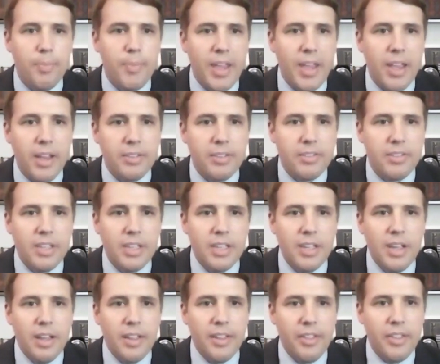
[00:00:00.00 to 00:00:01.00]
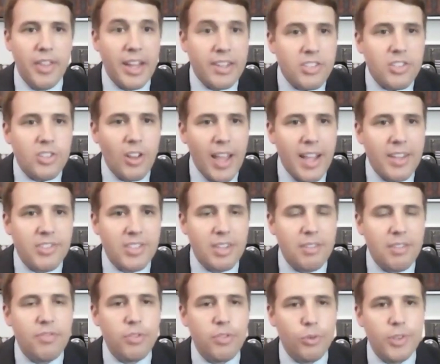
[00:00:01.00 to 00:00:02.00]
and that still has an
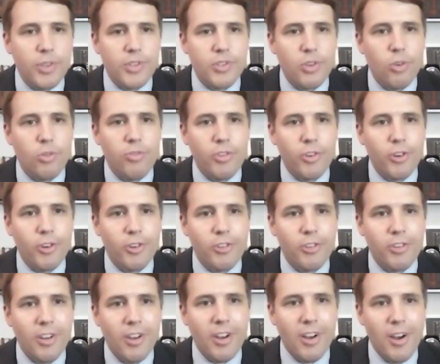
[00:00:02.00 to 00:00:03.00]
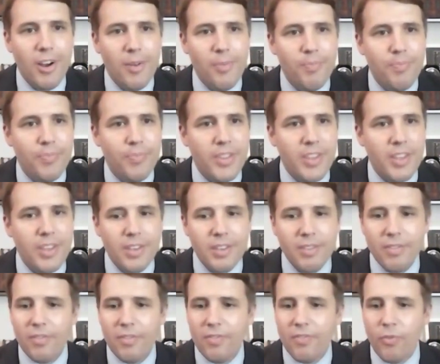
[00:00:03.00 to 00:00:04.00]
influence over the
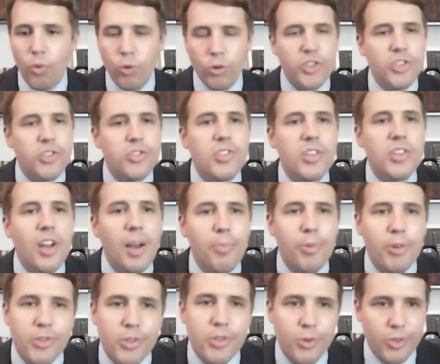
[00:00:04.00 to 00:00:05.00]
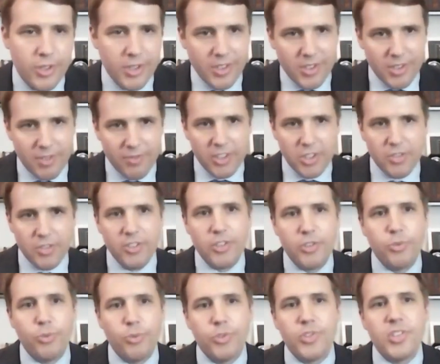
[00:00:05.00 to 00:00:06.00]
fortunes and opportunities of
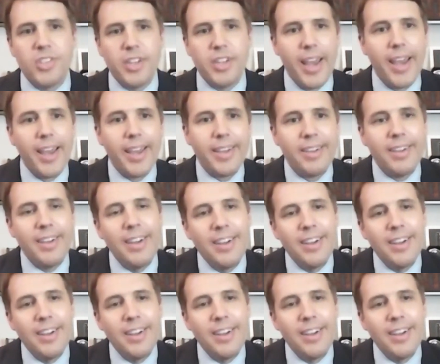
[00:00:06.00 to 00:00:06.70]
individuals today.